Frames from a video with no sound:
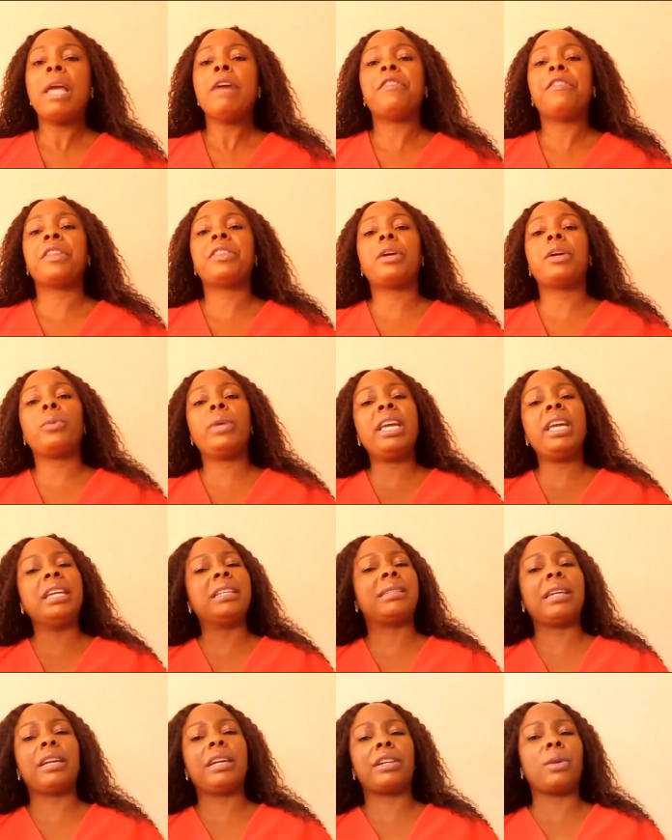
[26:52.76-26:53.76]
For for there
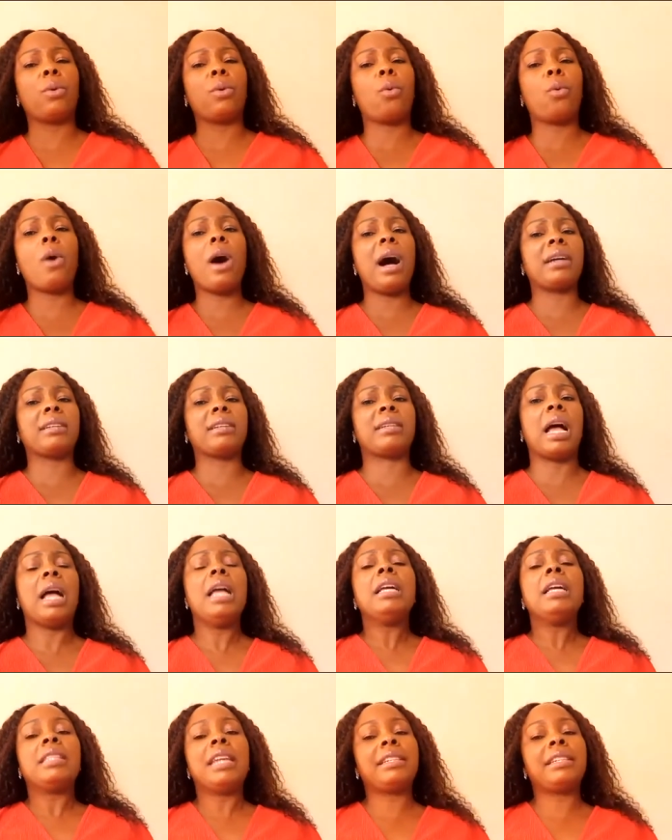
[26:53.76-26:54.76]
is a reward
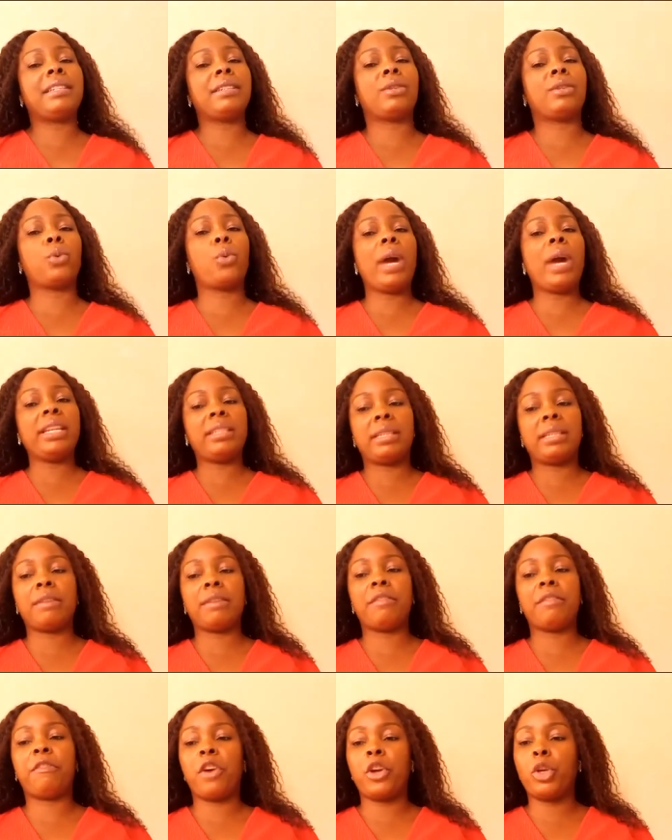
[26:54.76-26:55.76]
that is
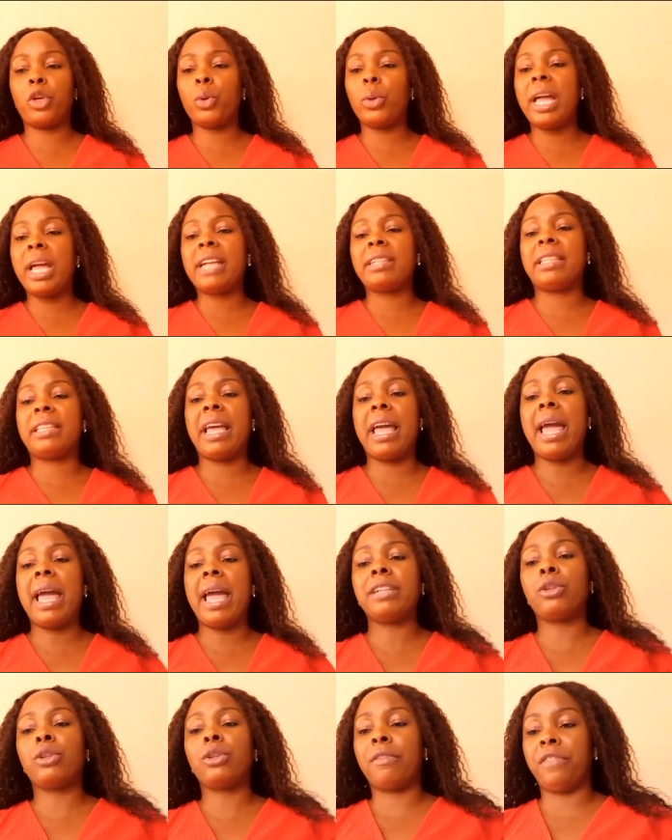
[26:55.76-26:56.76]
waiting for you at the
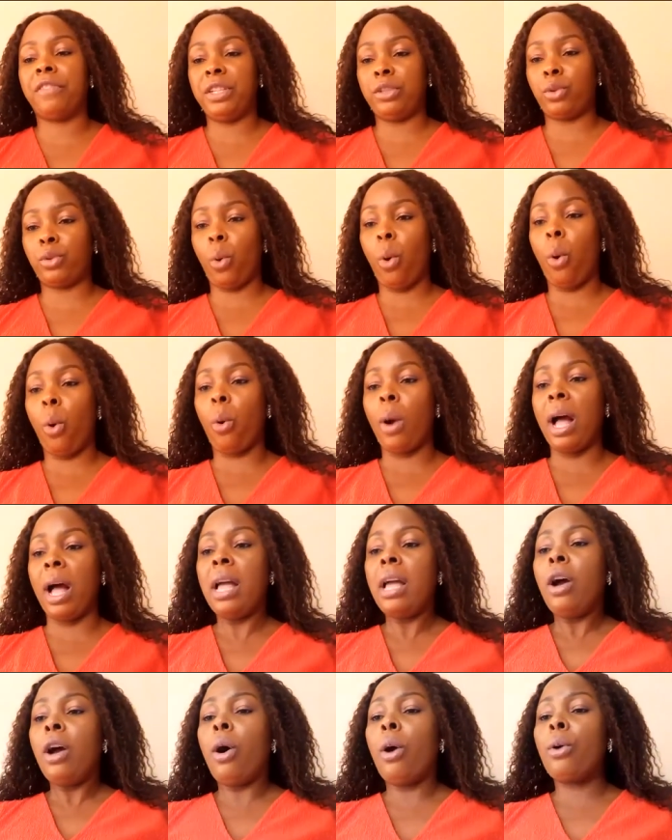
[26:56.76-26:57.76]
end of it all.
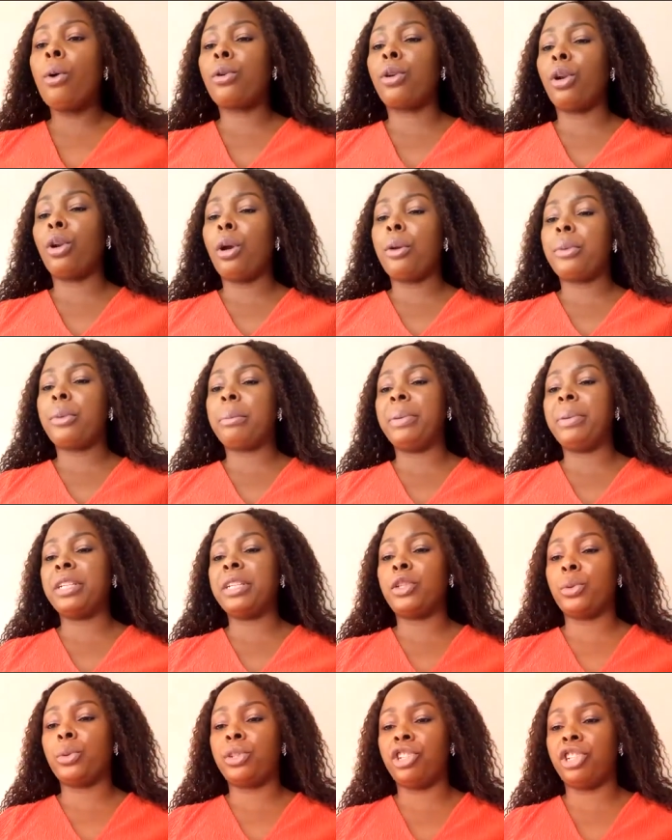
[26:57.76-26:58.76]
Oh, glory
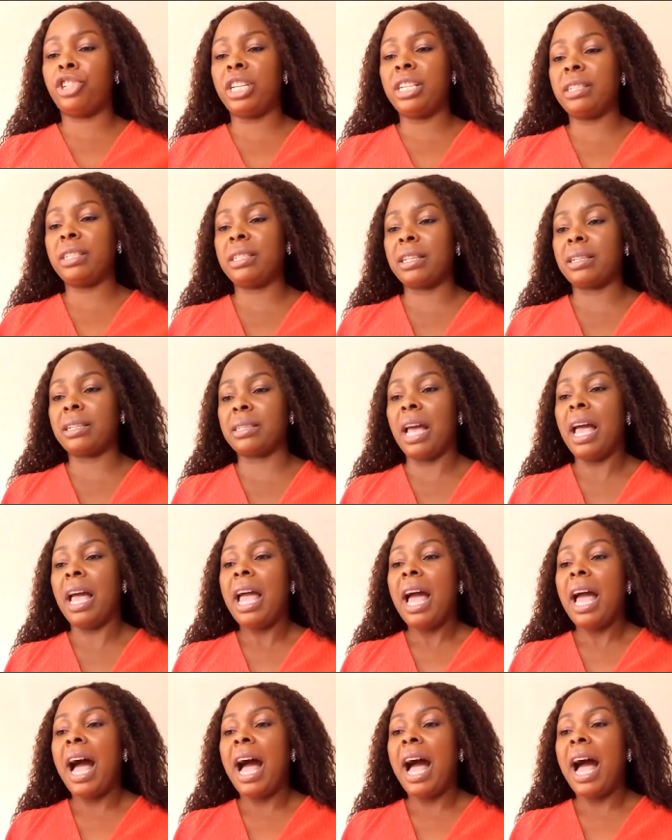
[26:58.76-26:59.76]
be to Jesus.
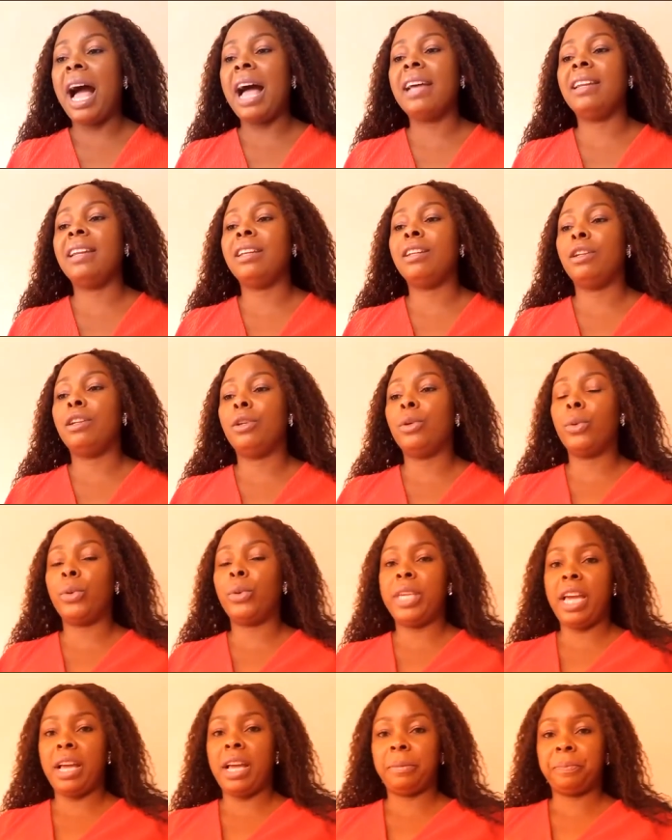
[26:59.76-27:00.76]

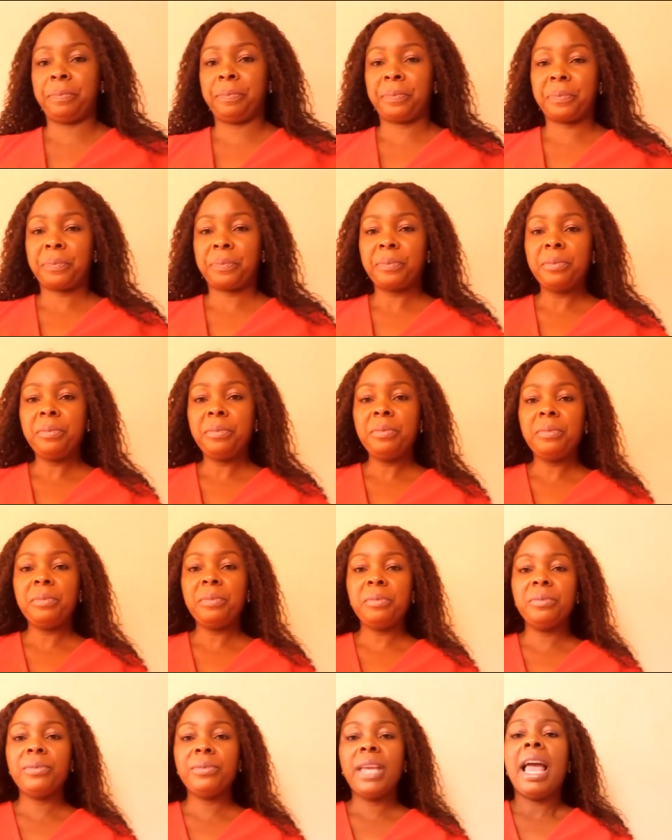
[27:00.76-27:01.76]
Hallelujah.
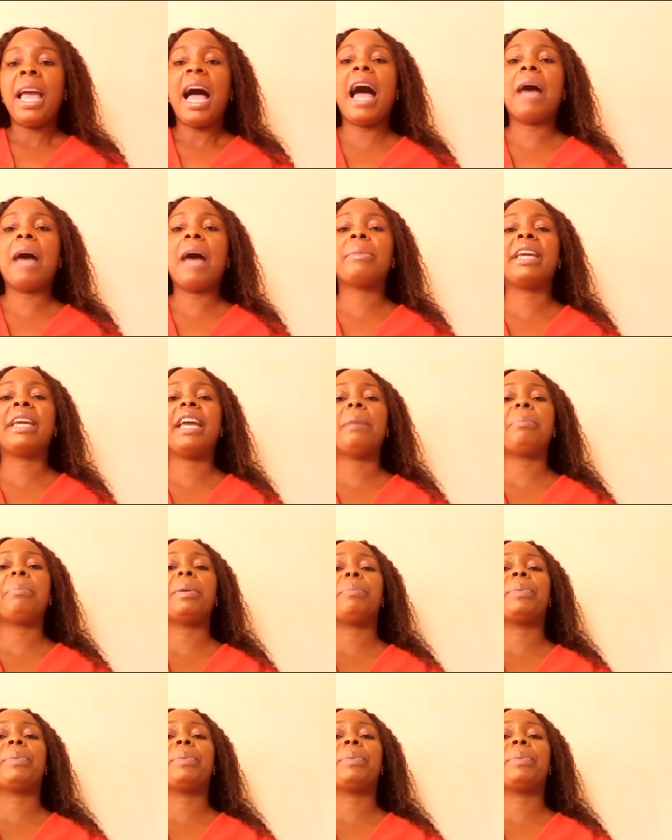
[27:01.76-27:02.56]
I'm happy